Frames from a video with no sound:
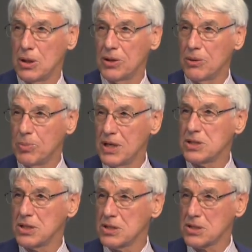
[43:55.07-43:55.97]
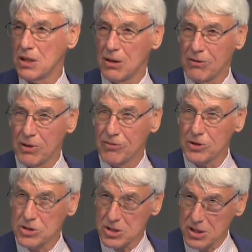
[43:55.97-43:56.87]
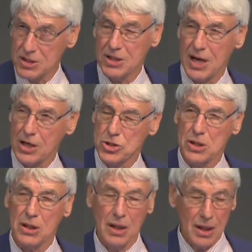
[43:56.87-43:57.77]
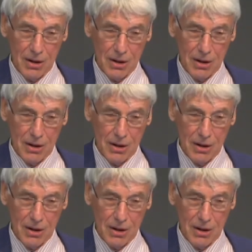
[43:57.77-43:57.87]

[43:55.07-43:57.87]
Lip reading: on the basis of concerted action